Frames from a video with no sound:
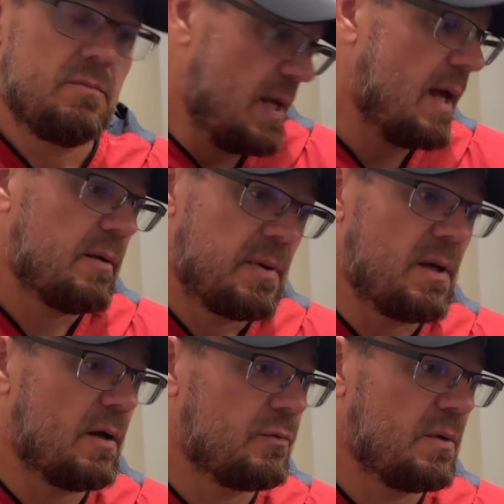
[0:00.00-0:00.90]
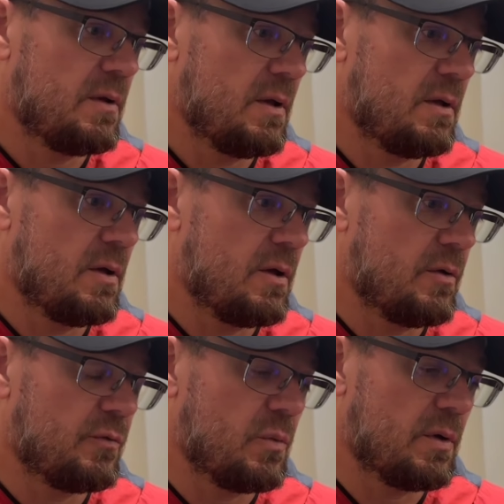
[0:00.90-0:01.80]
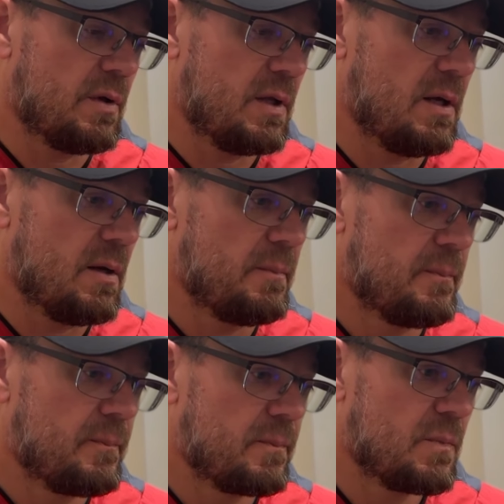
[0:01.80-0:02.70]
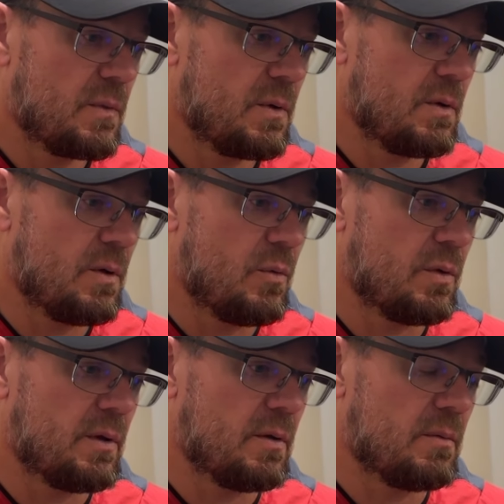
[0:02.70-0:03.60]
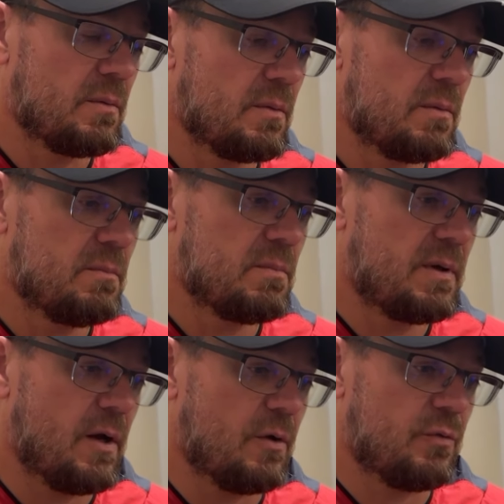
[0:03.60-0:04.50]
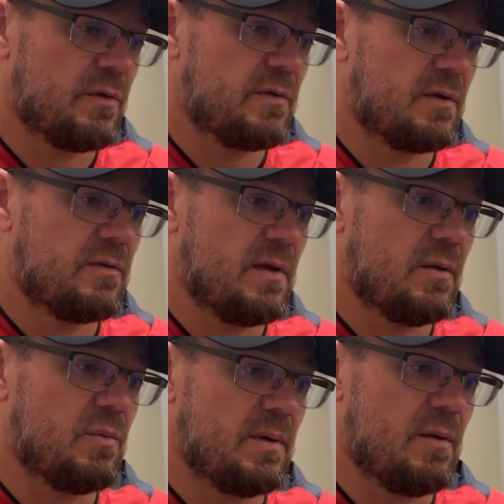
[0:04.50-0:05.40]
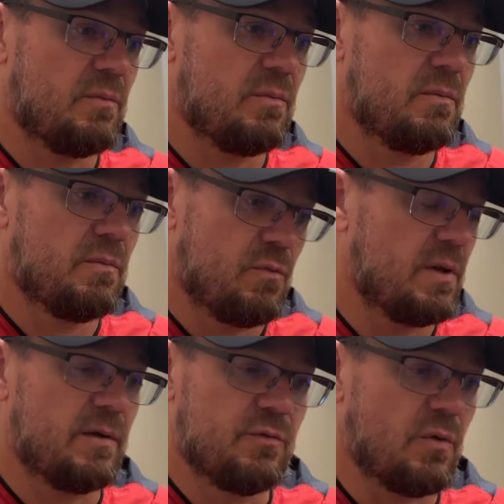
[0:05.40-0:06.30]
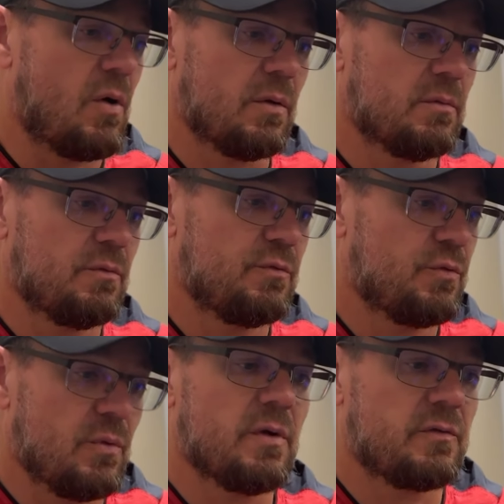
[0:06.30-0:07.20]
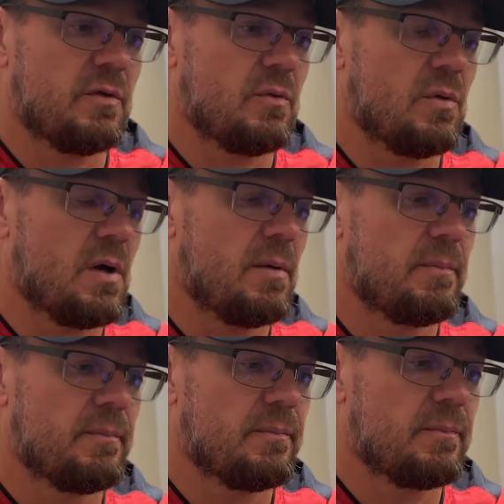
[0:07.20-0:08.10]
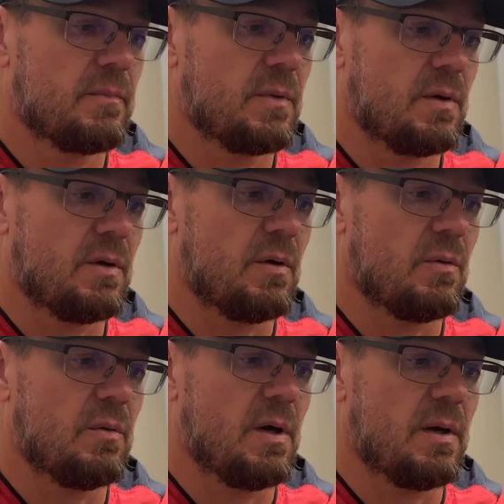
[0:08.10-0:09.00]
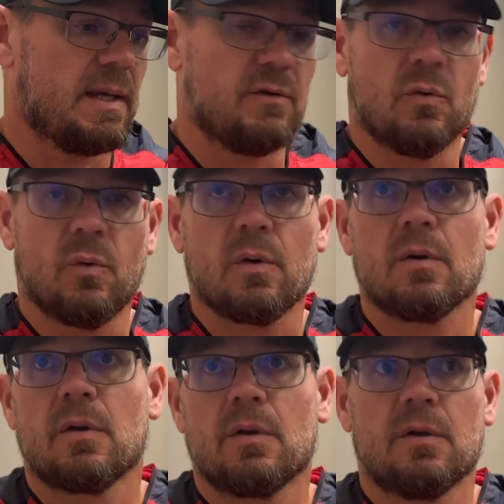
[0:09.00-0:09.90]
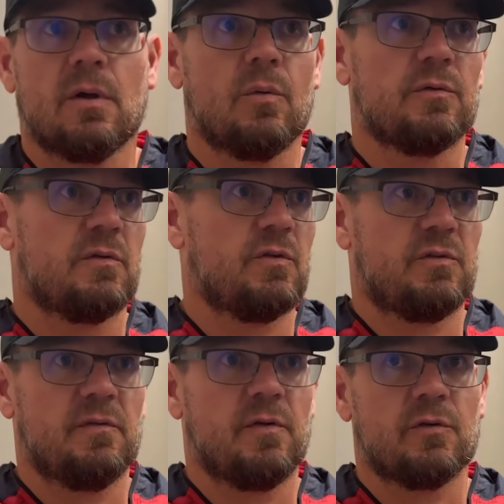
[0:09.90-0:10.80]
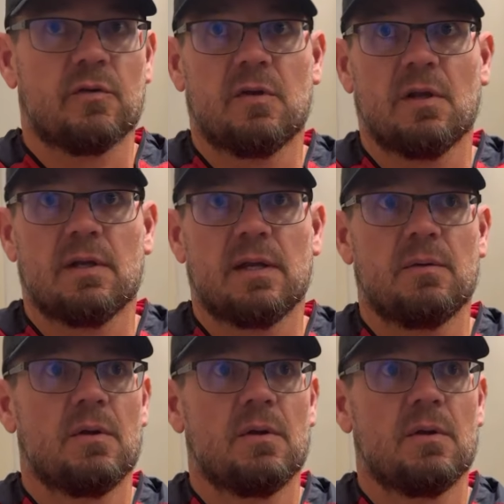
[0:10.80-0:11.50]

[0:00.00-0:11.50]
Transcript: Yeah, to be honest with you, you know, it's one of the, you know, one of the characteristics that we did. Really drew us to, Yetur, you know, was just the versatility.